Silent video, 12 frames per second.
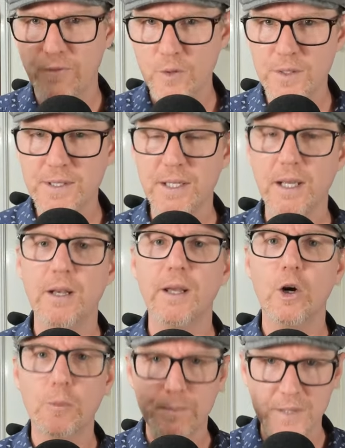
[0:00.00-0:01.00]
foods that are going to
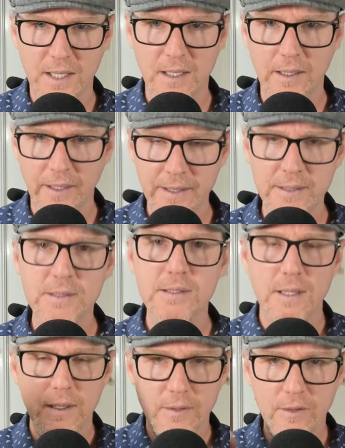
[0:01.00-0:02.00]
help to
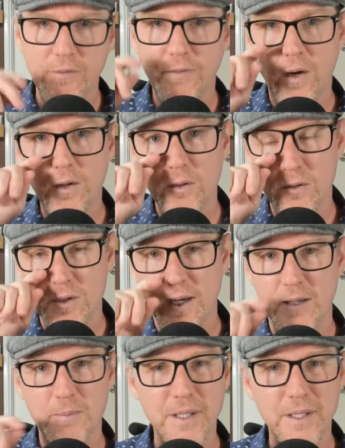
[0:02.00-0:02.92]
cleanse the vocal tract.